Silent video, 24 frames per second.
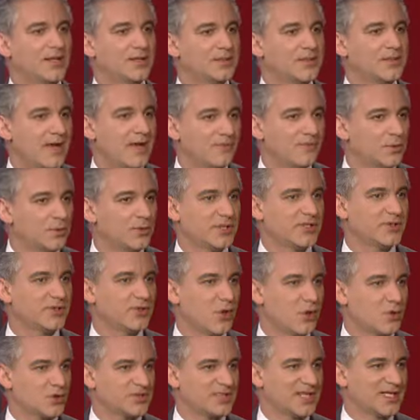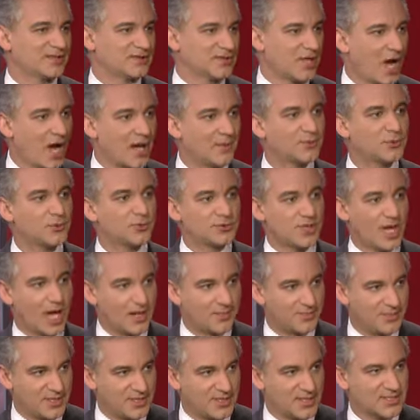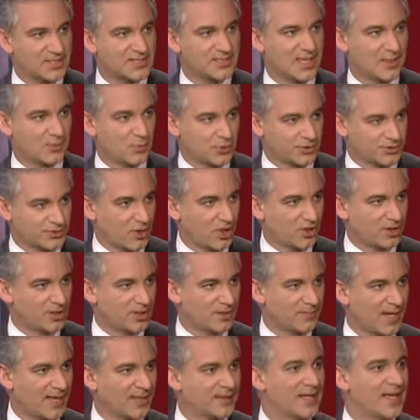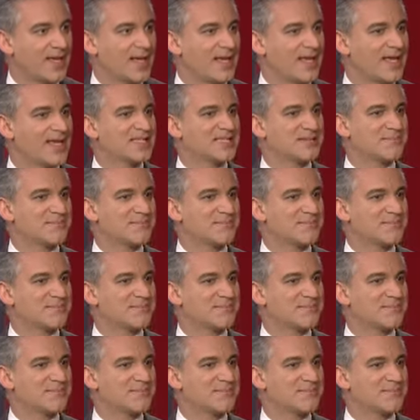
everybody knows that type 2 diabetes that we're talking about is a